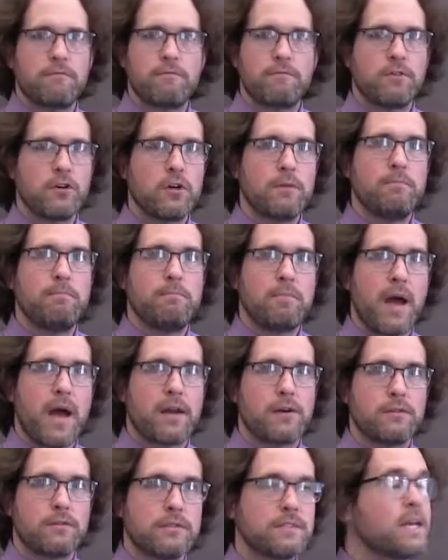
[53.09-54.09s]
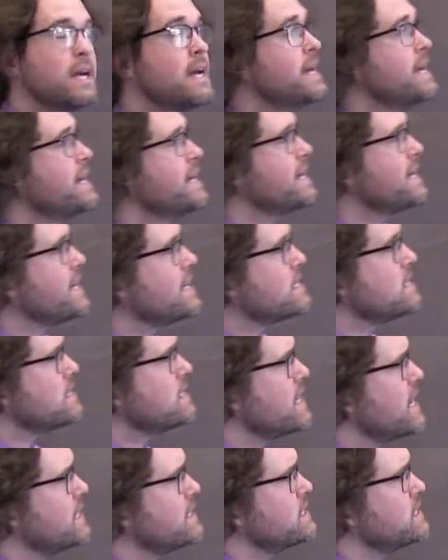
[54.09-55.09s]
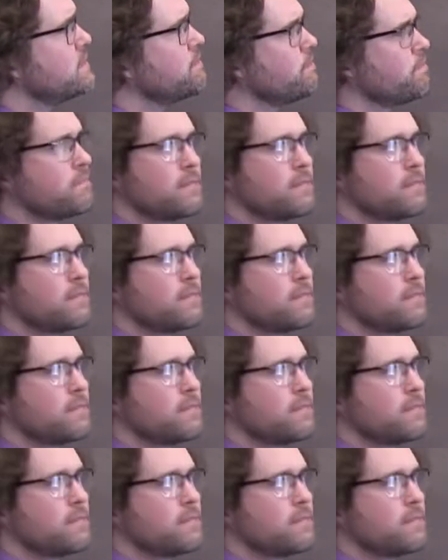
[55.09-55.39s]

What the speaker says: verb patterns is that